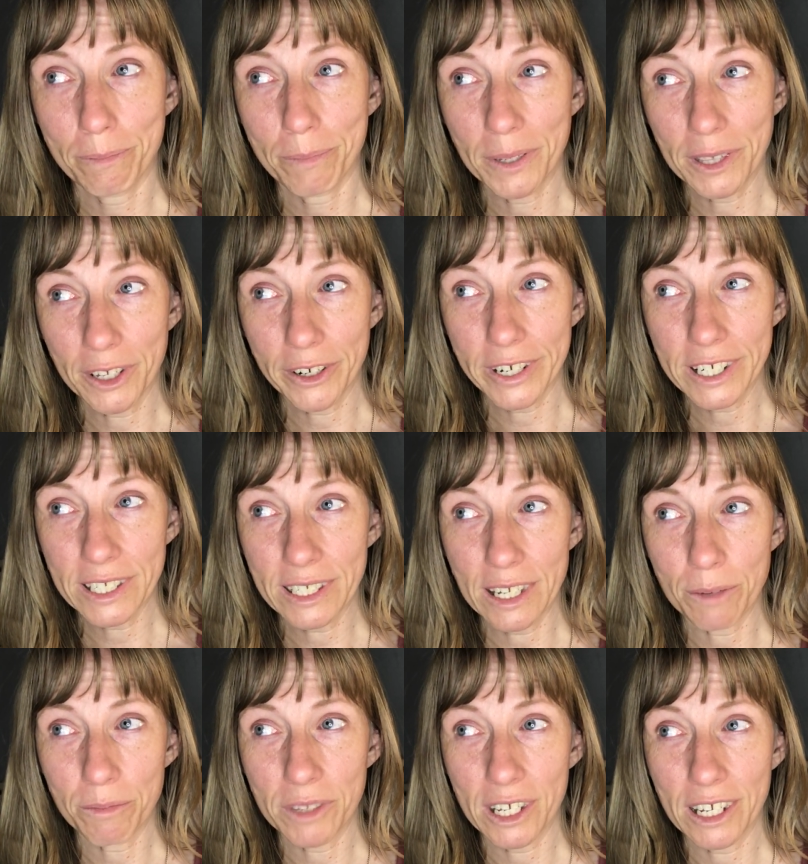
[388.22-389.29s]
But there is
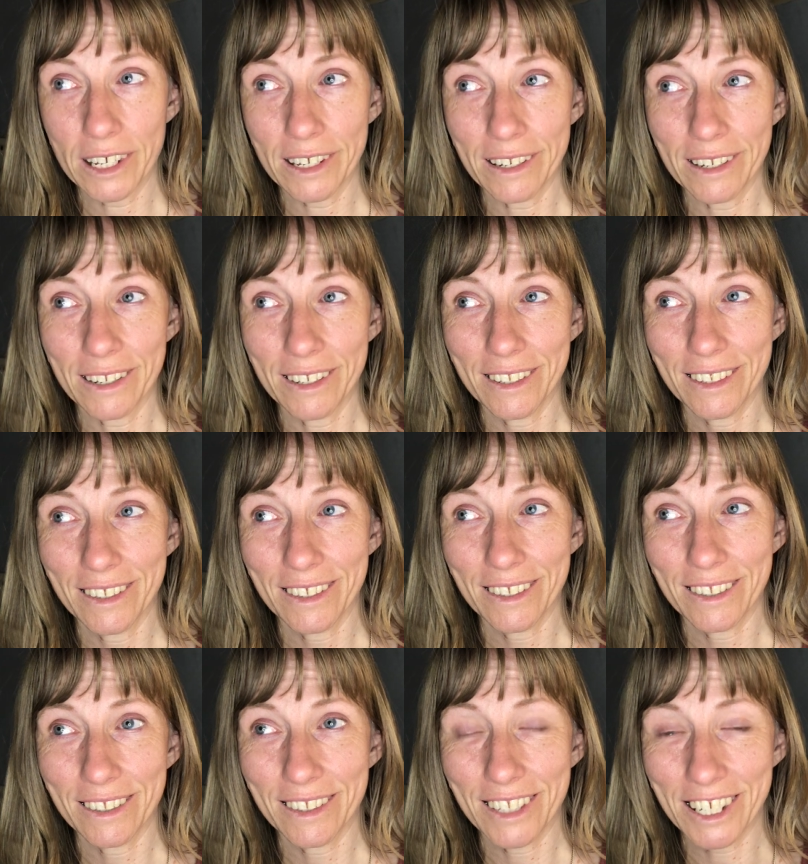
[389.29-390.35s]
something
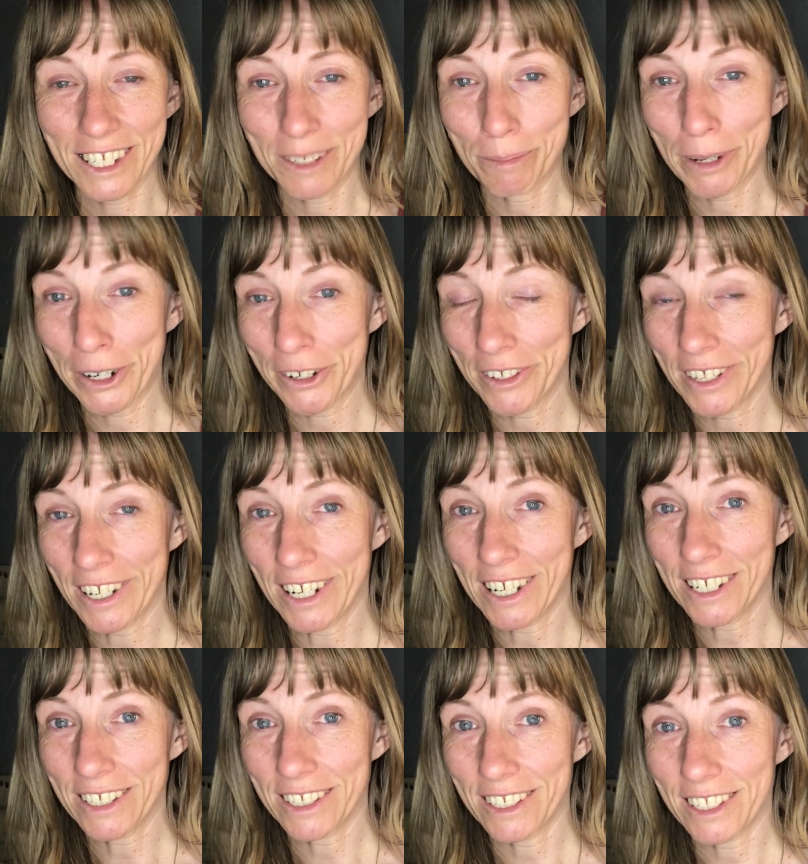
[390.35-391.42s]
that is bigger than
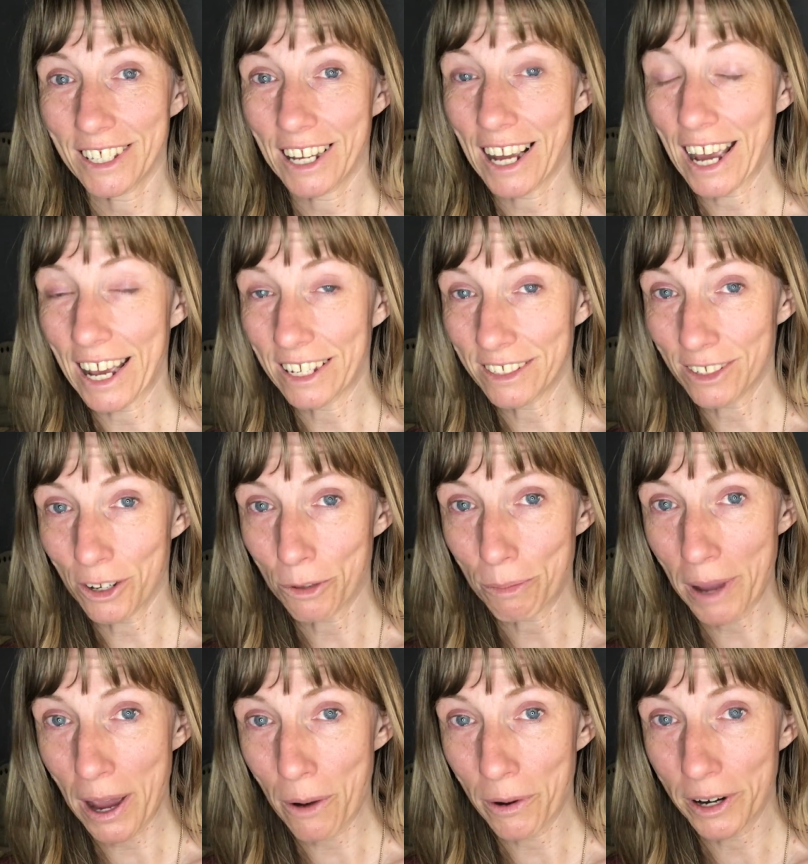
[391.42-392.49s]
us, that has all
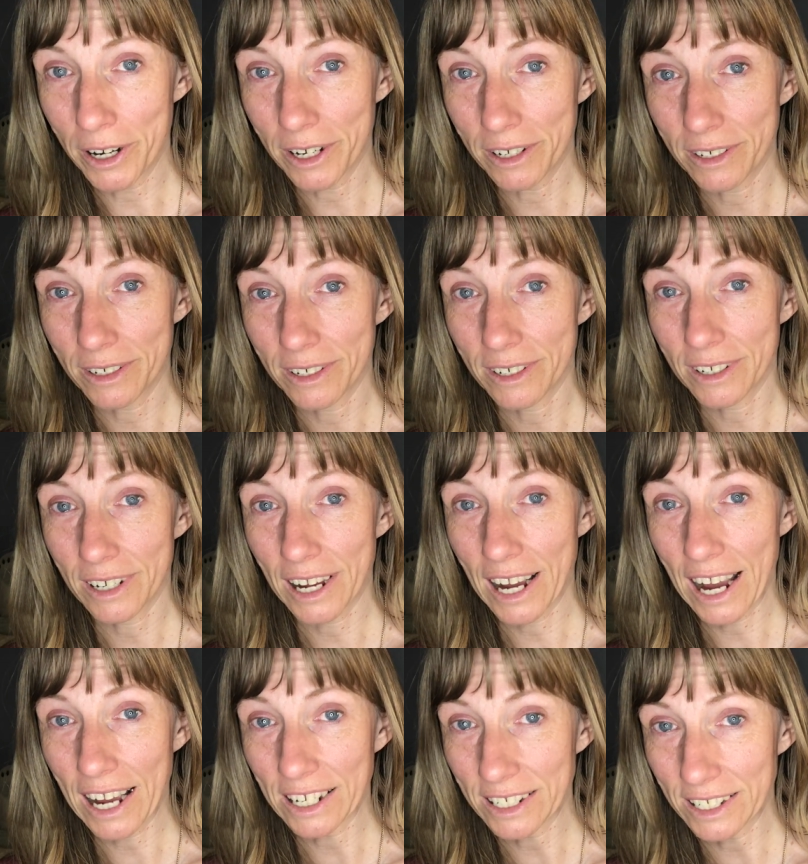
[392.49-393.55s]
power,
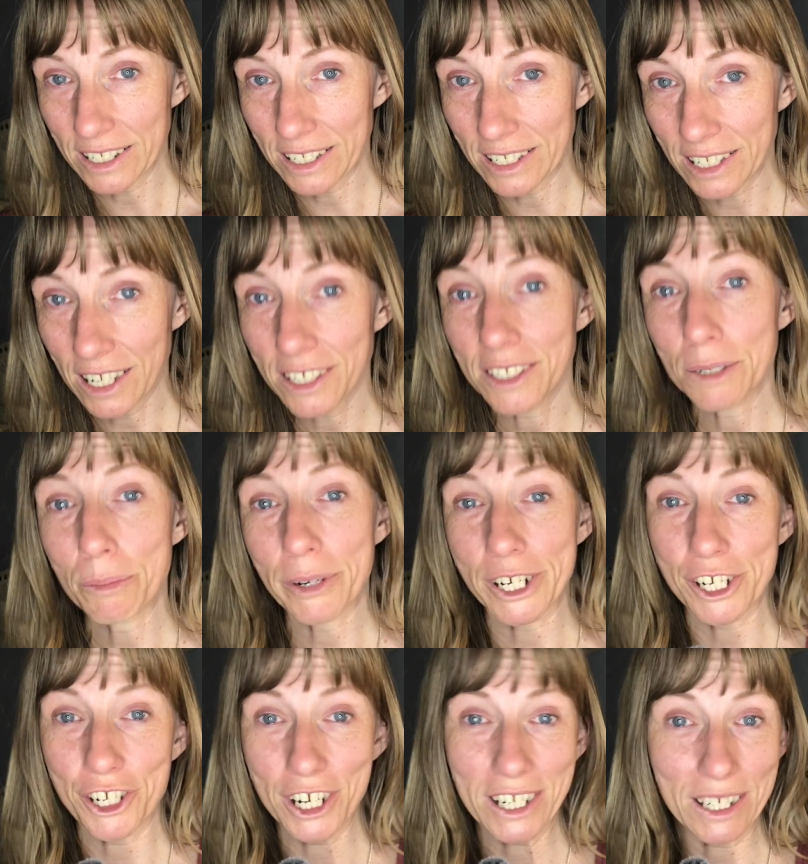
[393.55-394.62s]
and does
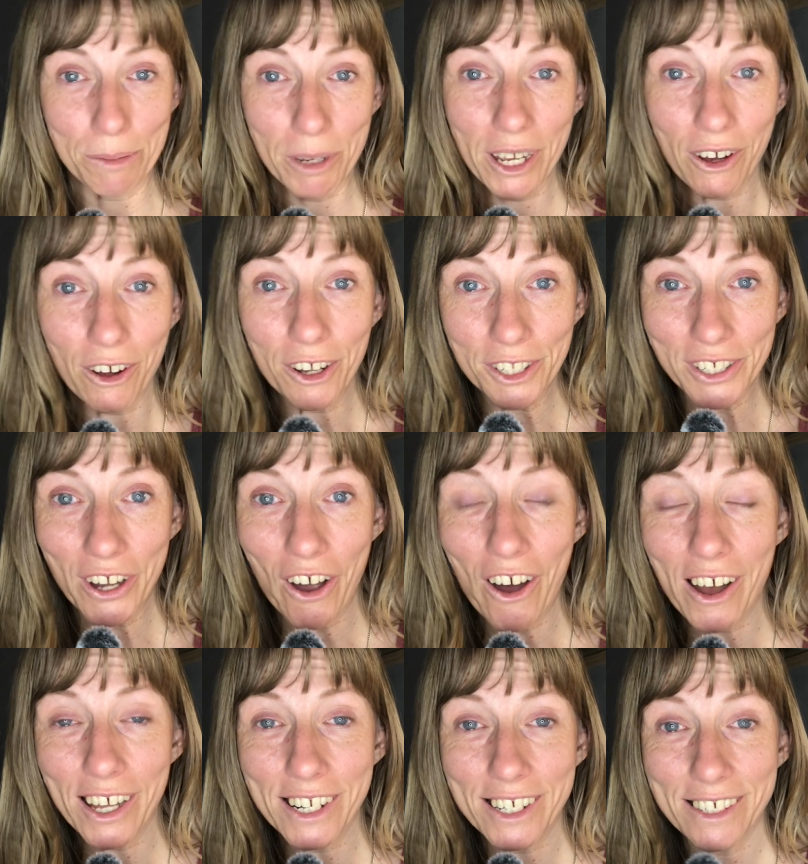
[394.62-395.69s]
appreciate to be called
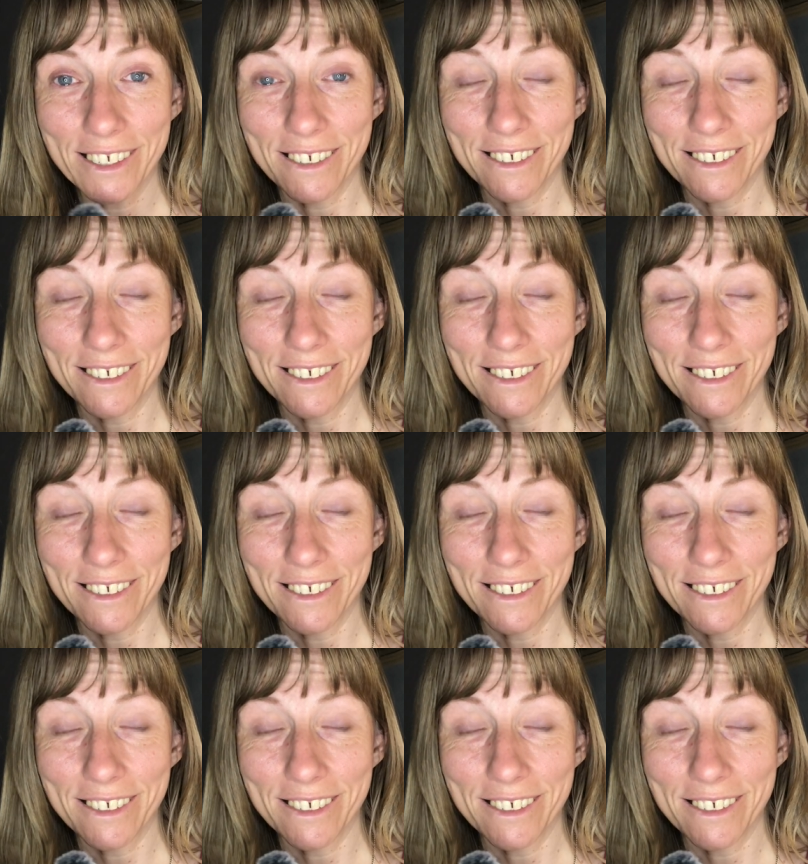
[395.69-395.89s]
God.